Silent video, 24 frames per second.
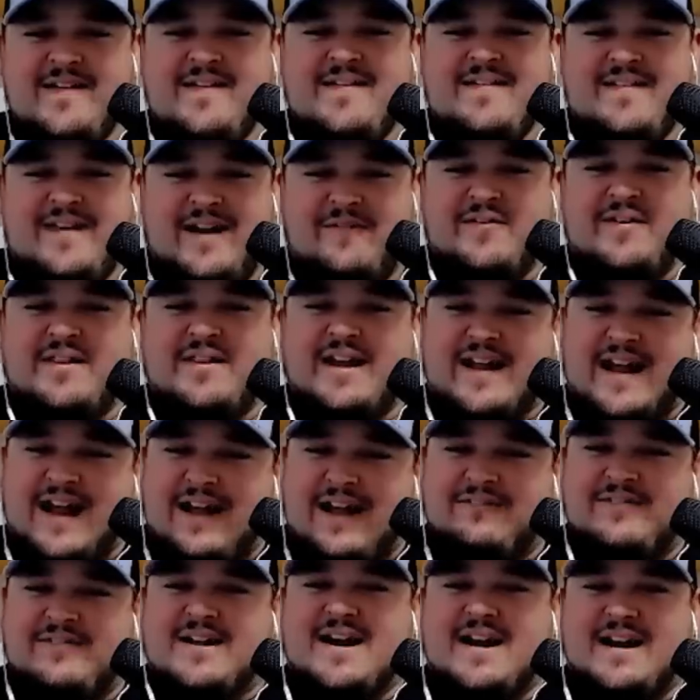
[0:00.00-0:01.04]
I feel like I
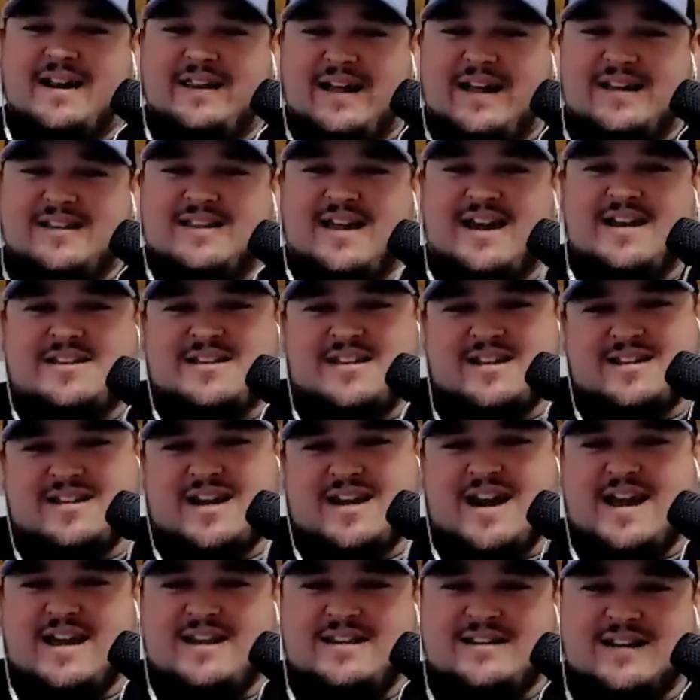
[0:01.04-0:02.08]
have to kind of like slice and
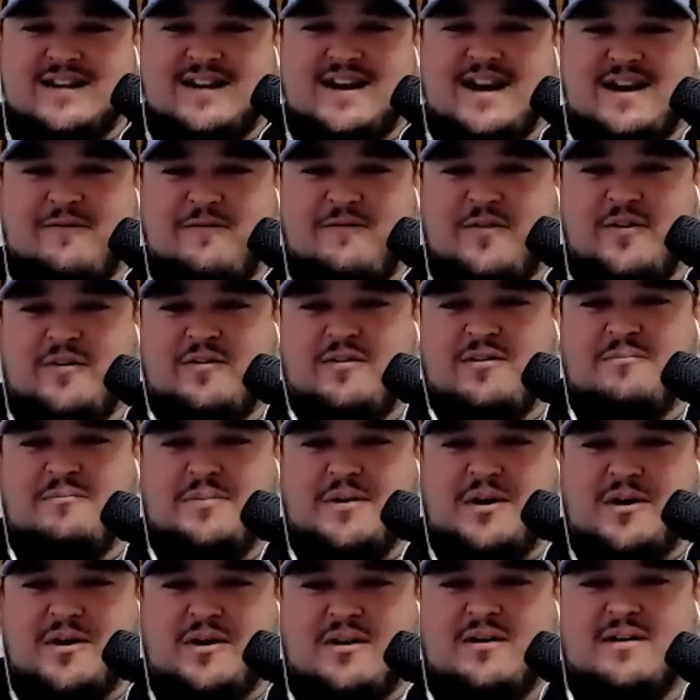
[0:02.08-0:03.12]
dice and kind of feel the
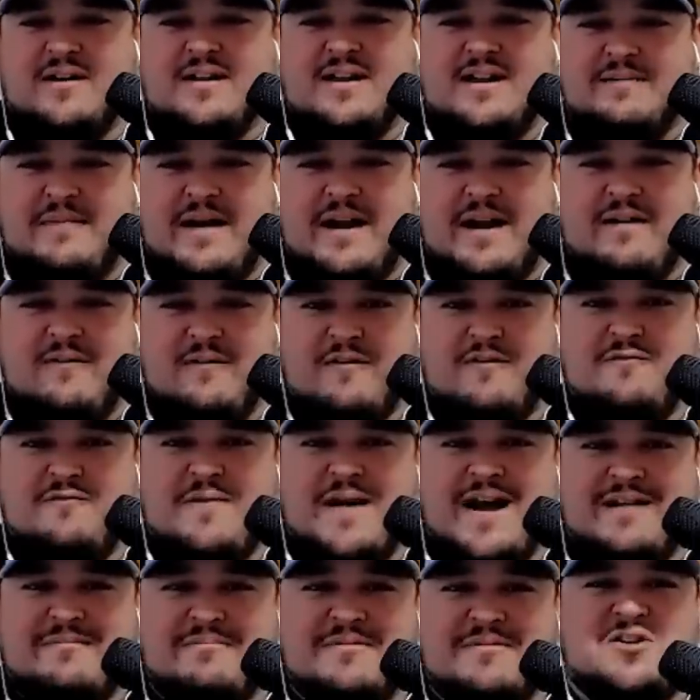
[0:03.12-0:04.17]
ball and get my groove
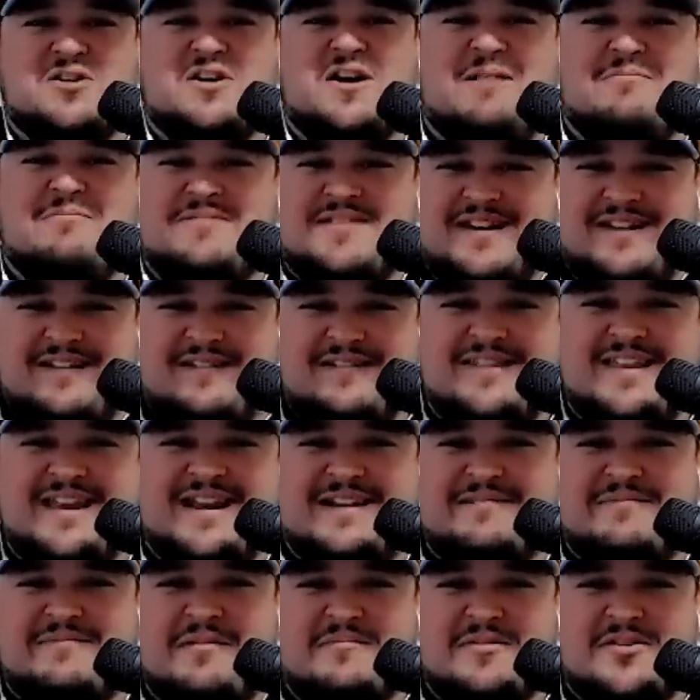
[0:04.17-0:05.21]
back. Michelle, I'm sitting here
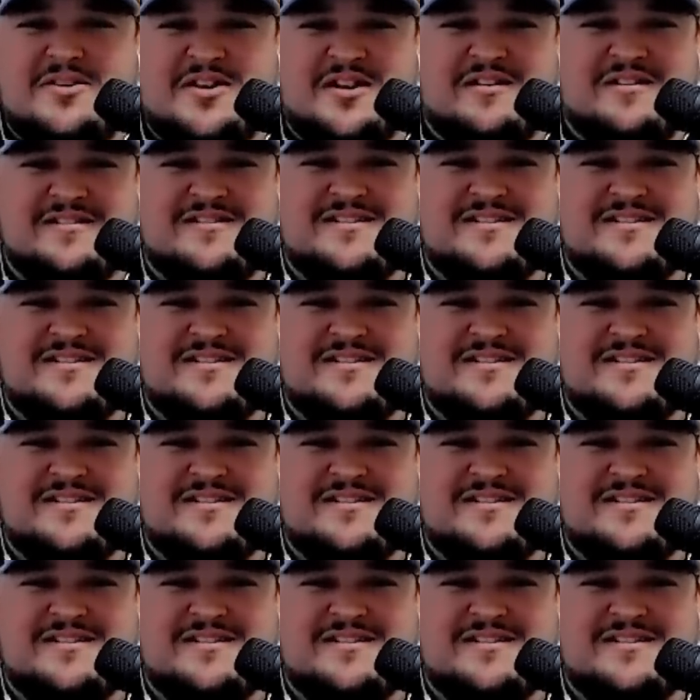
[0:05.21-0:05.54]
thinking about Michelle, and